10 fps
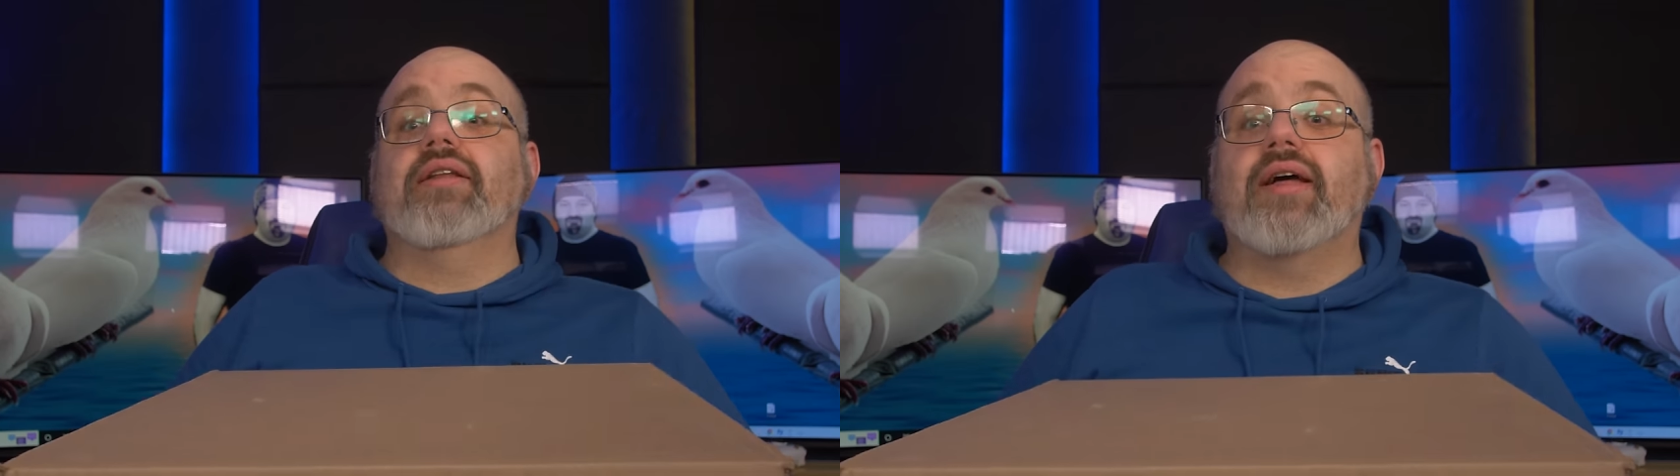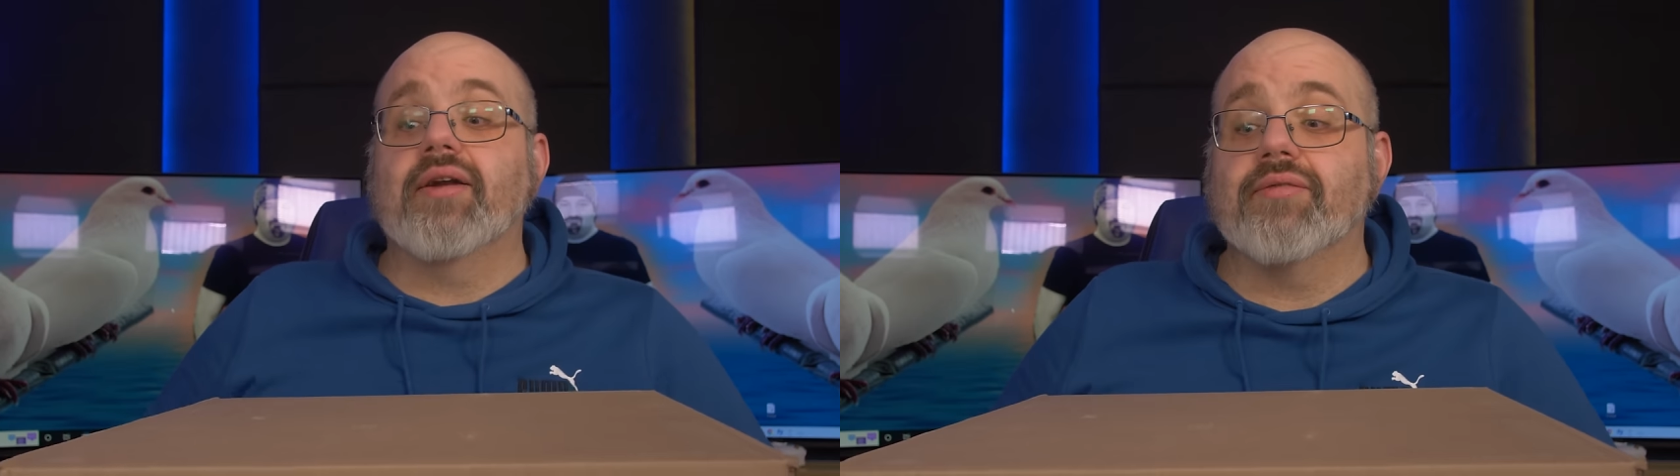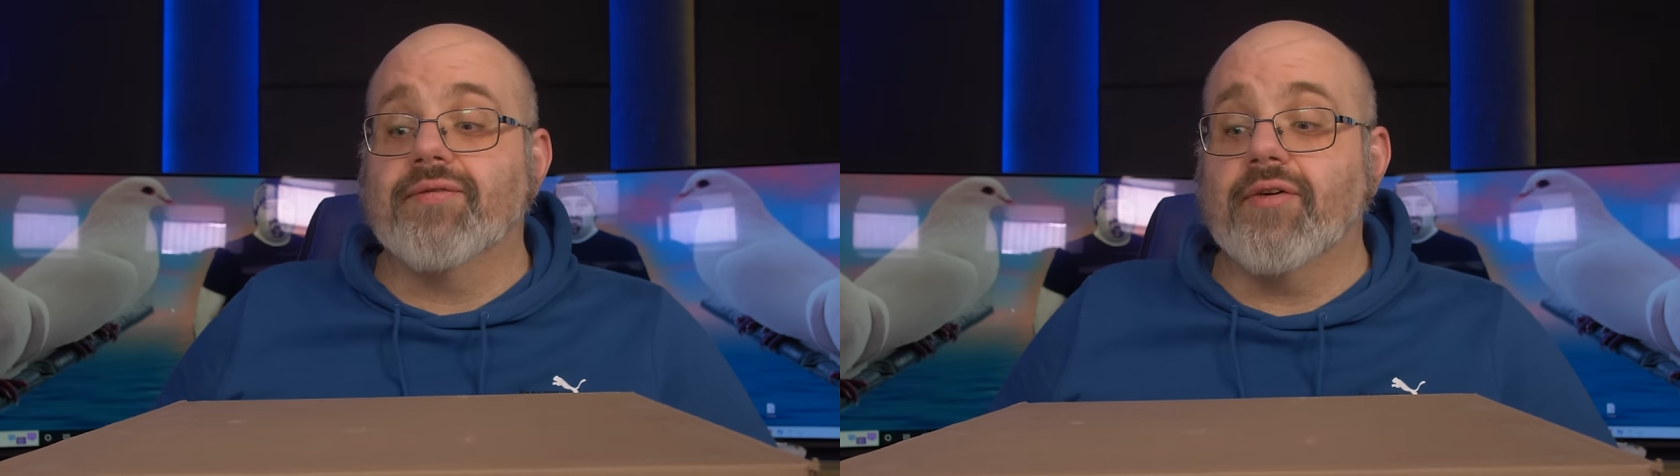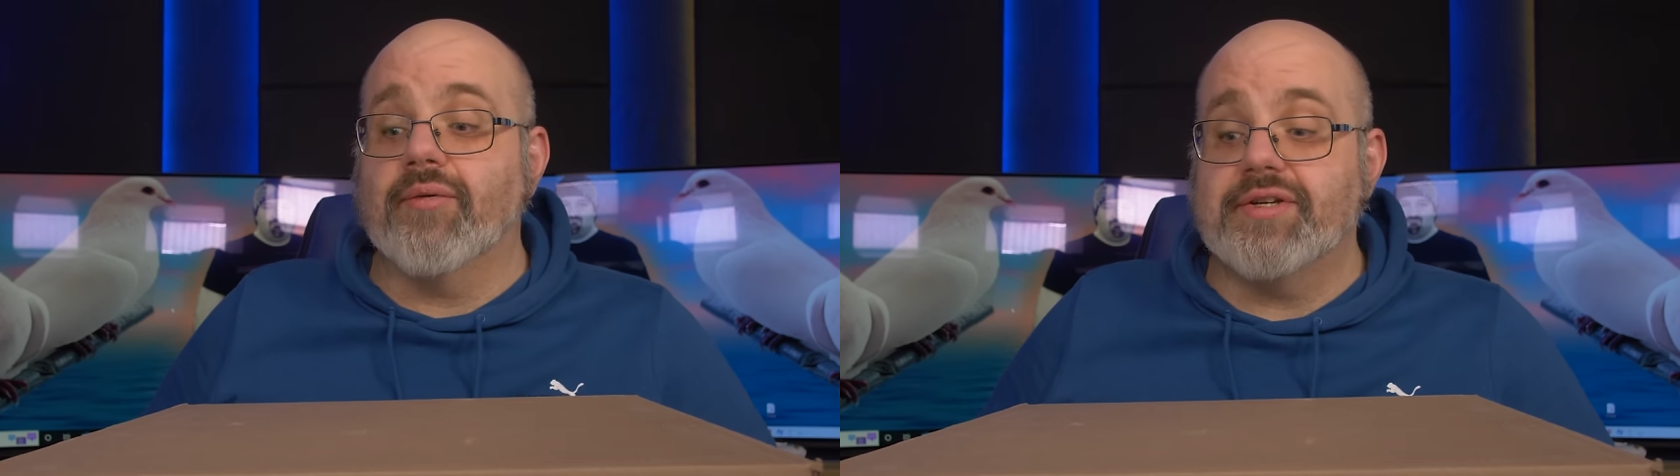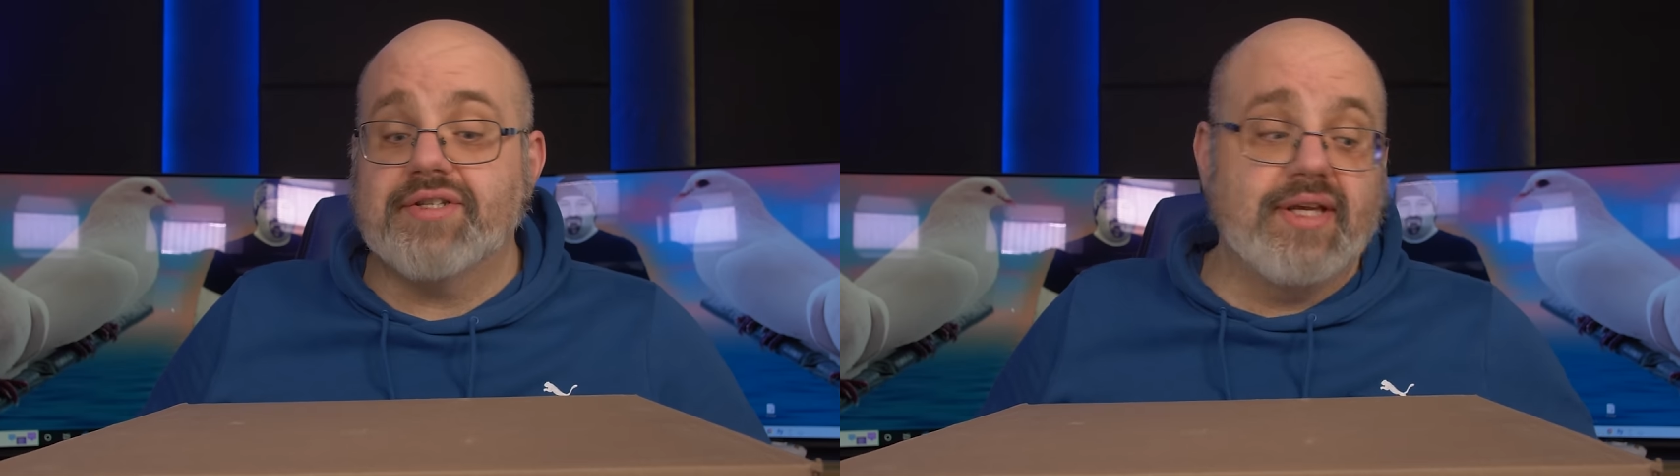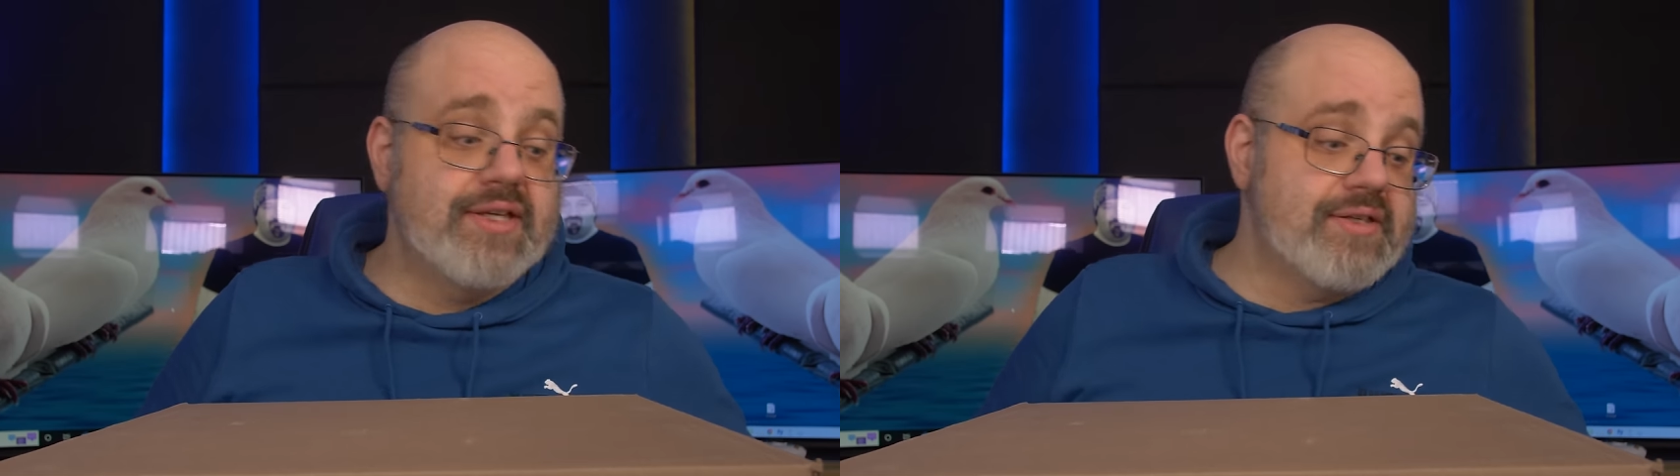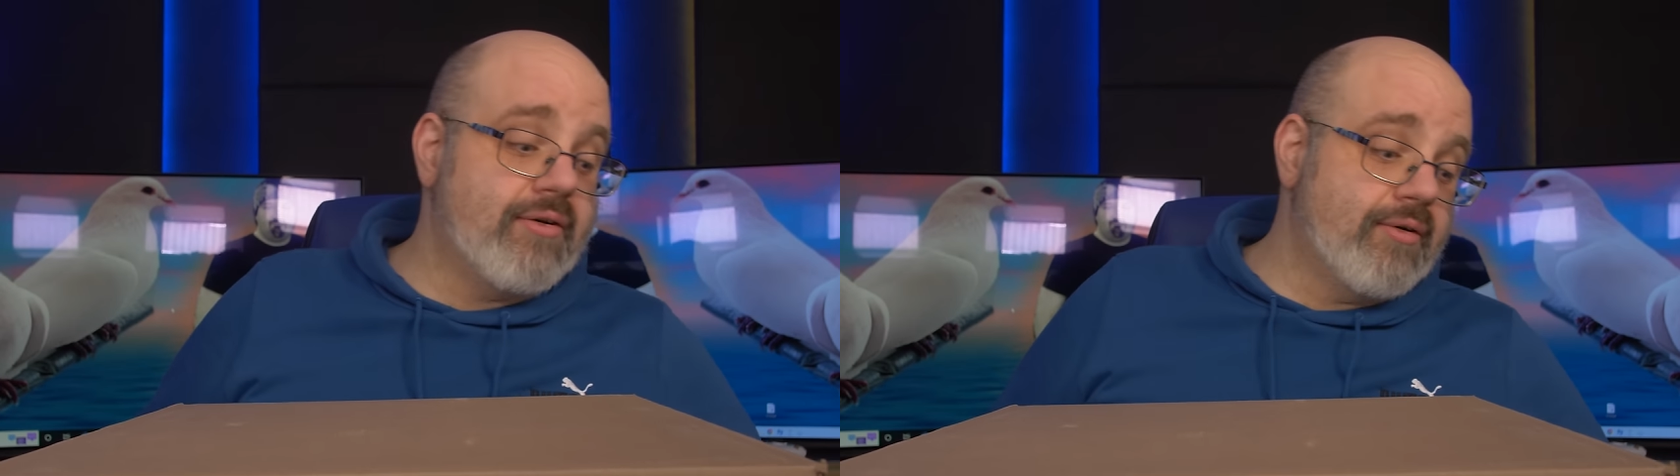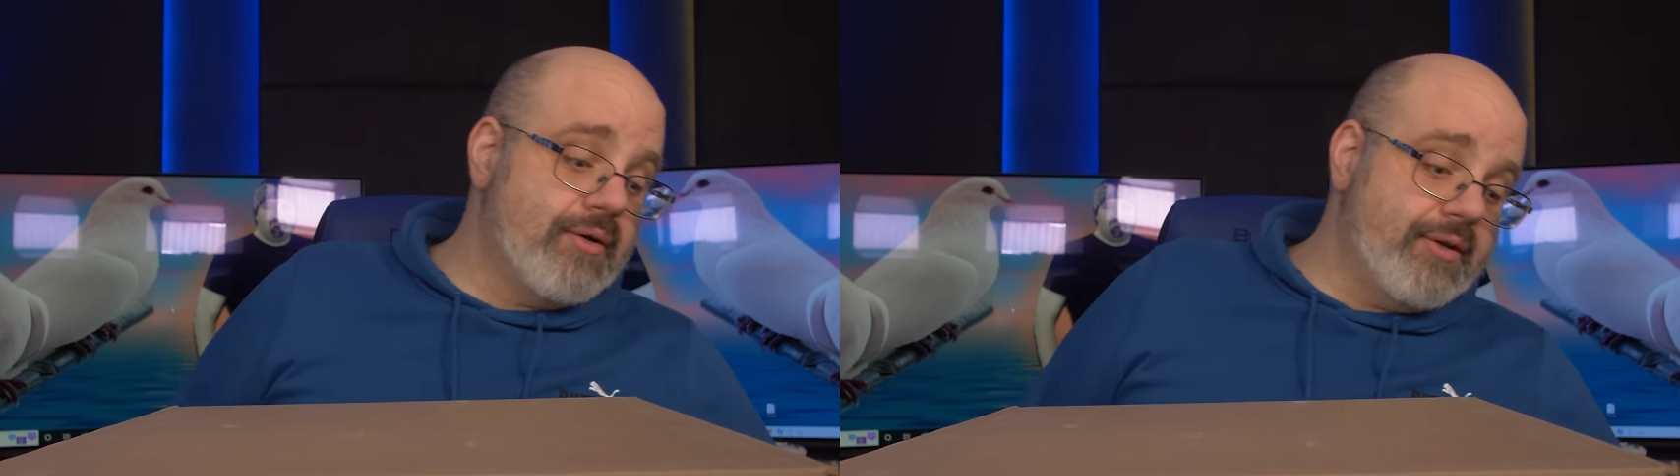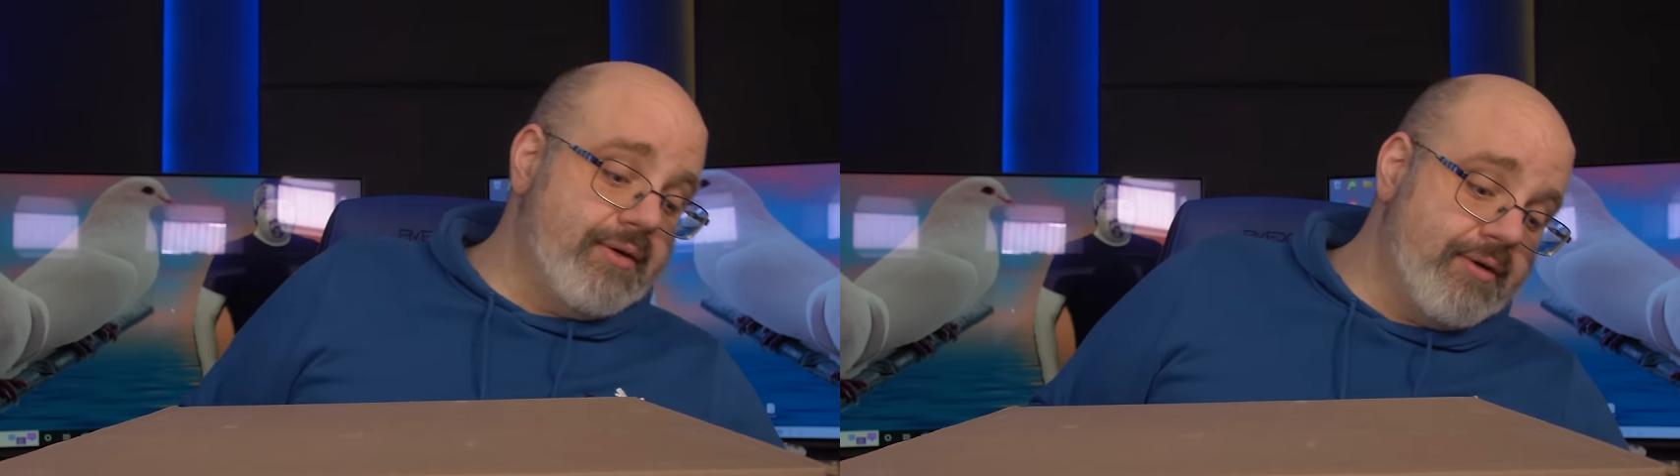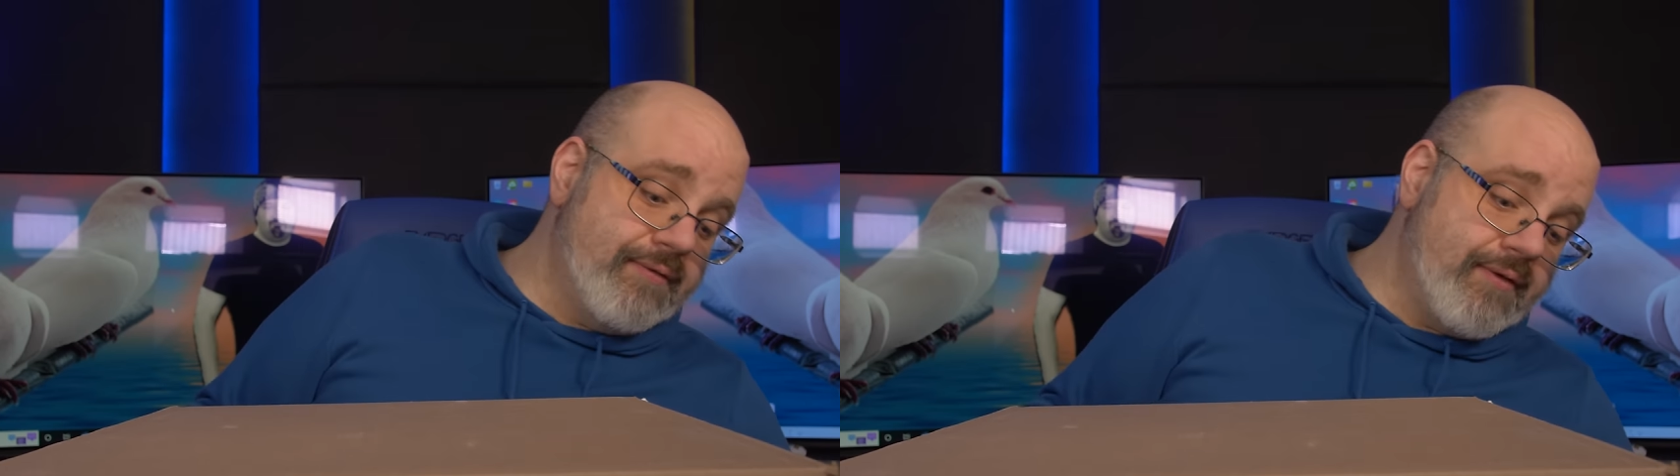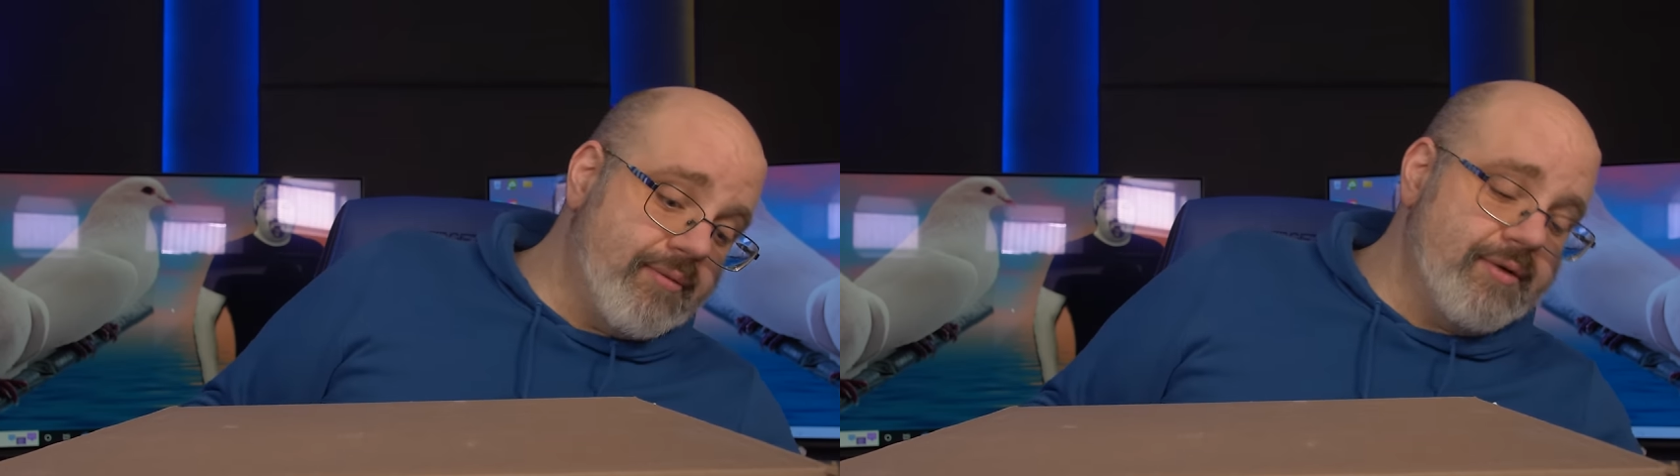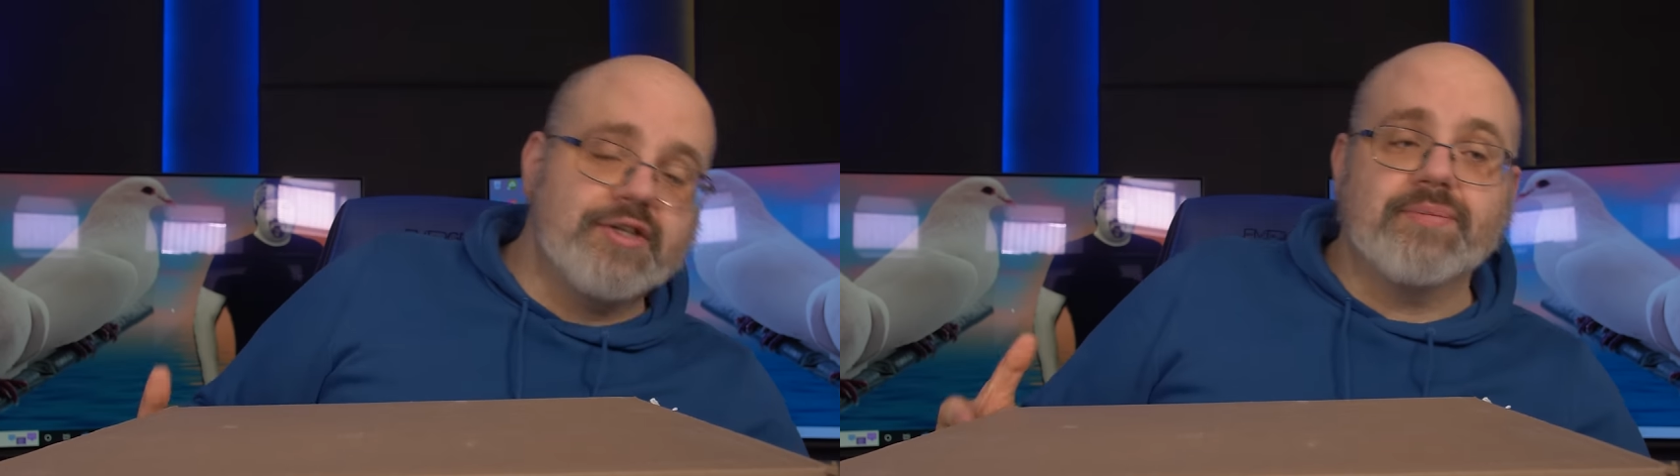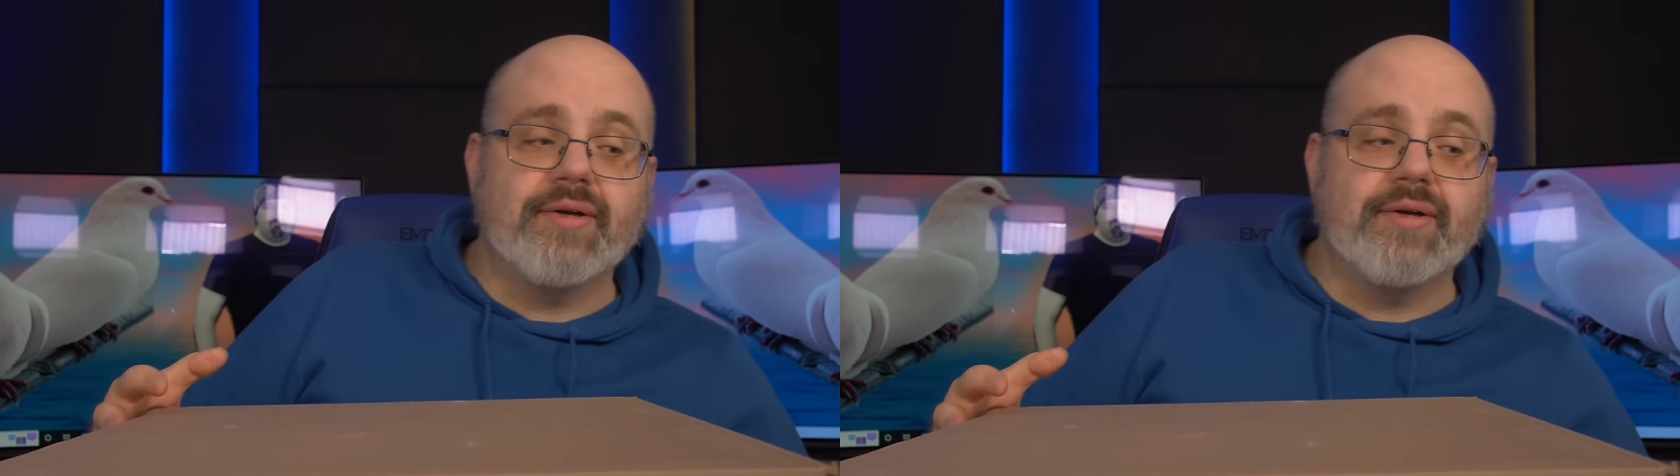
a lot of refurbished things that aren't really refurbished,